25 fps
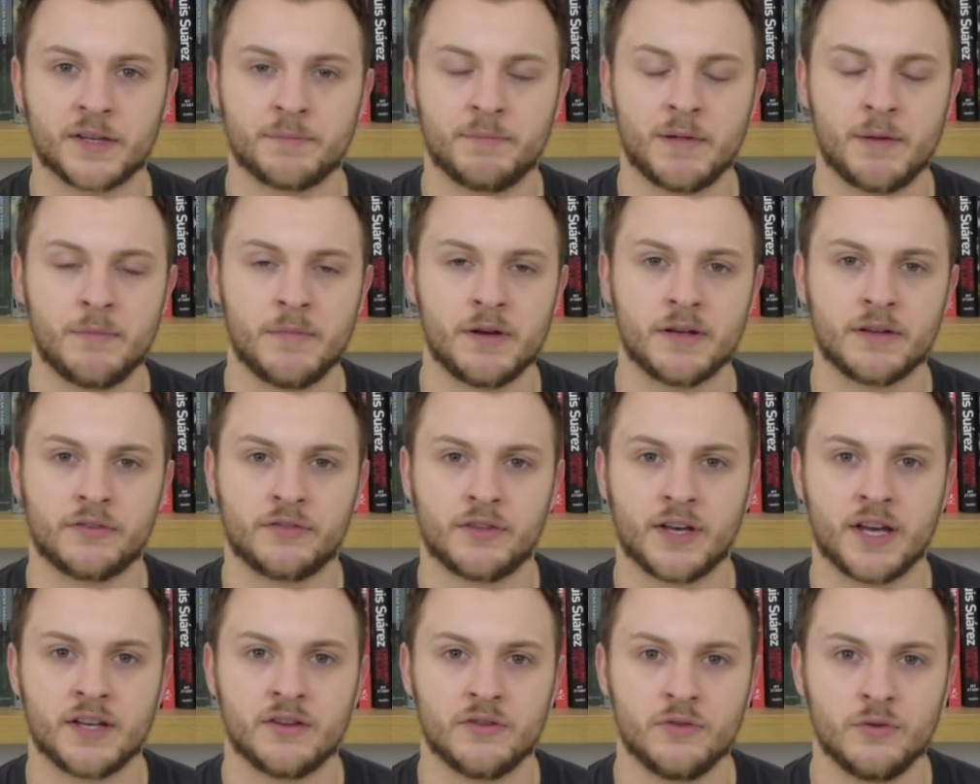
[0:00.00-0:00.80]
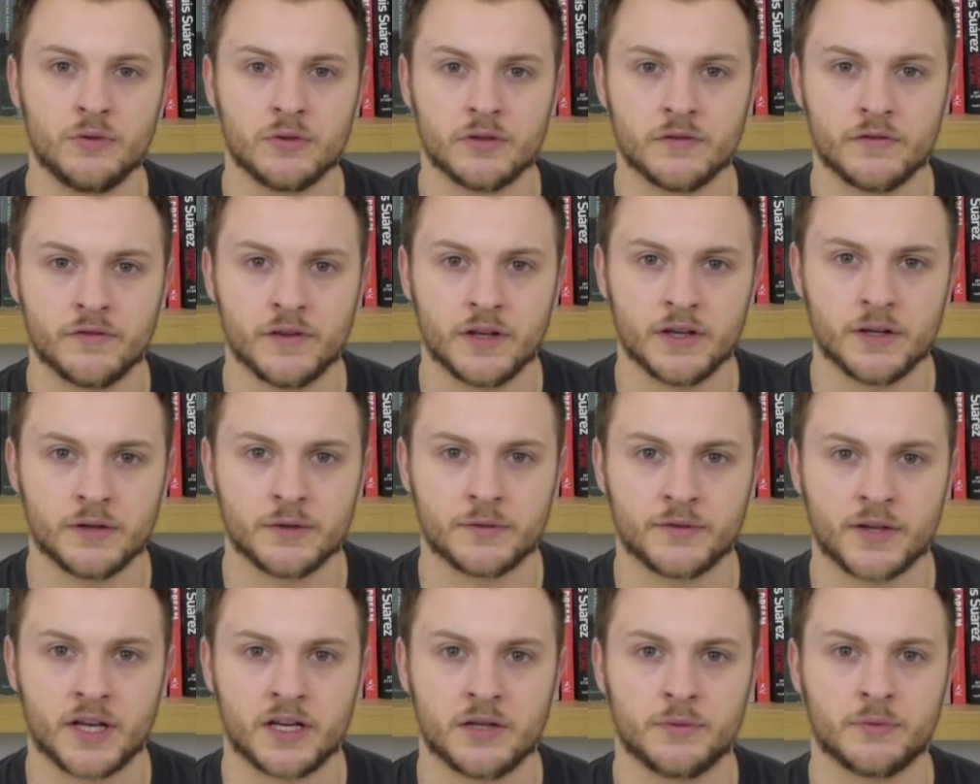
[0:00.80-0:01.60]
It's Ben Might Say and all of
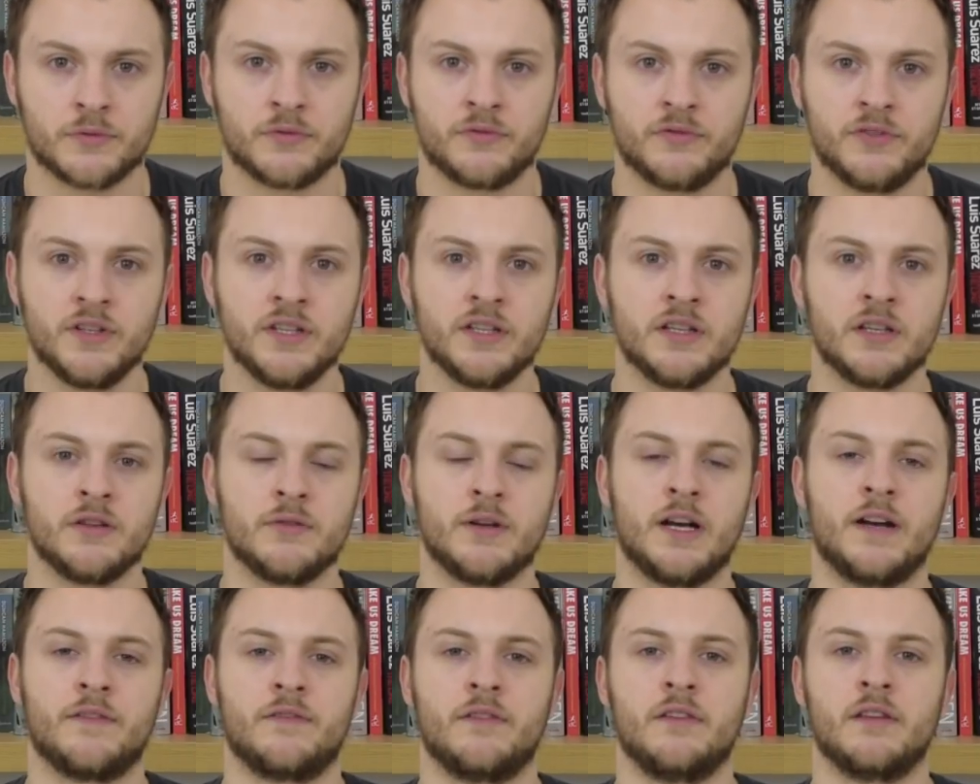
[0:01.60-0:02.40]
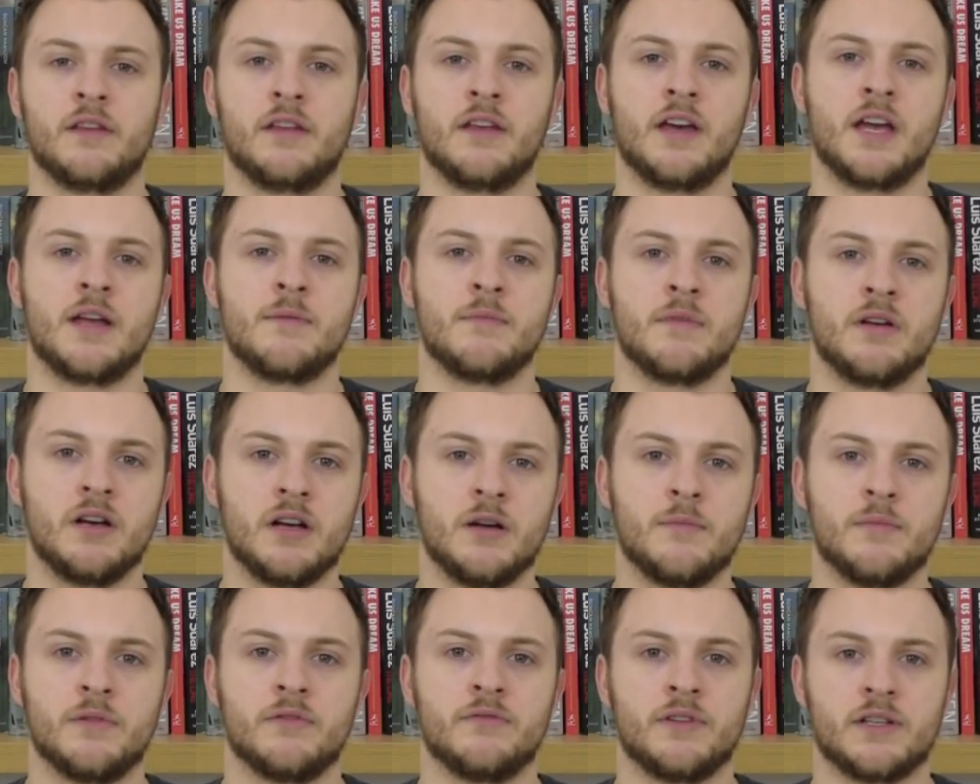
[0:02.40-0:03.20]
those, and I will see you after the game
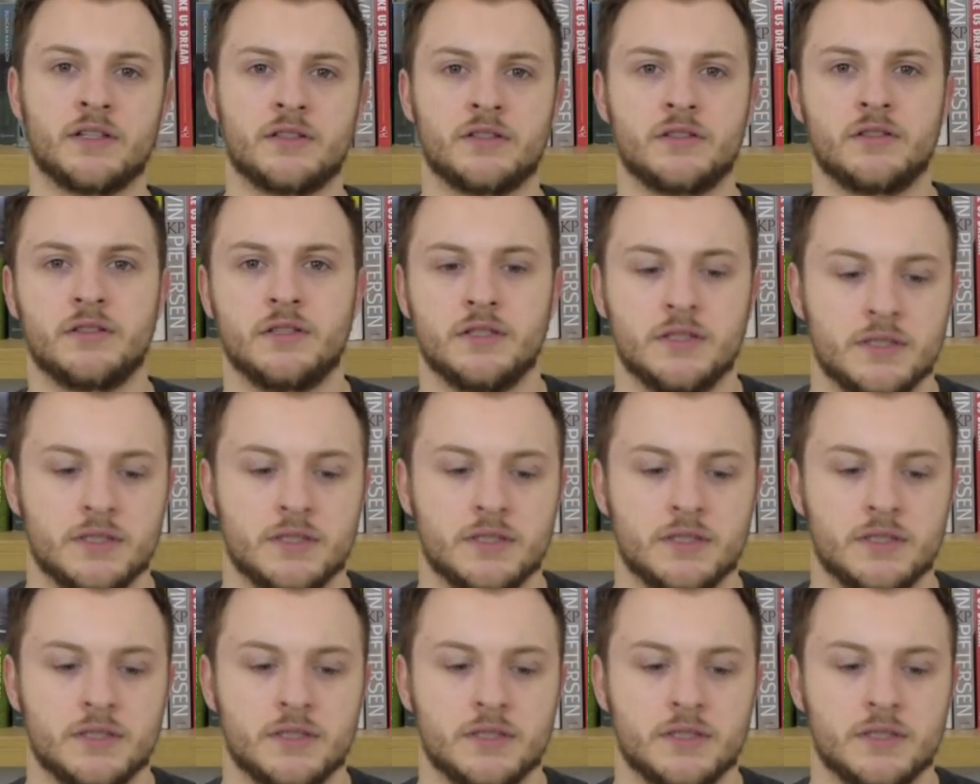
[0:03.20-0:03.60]
up the Reds.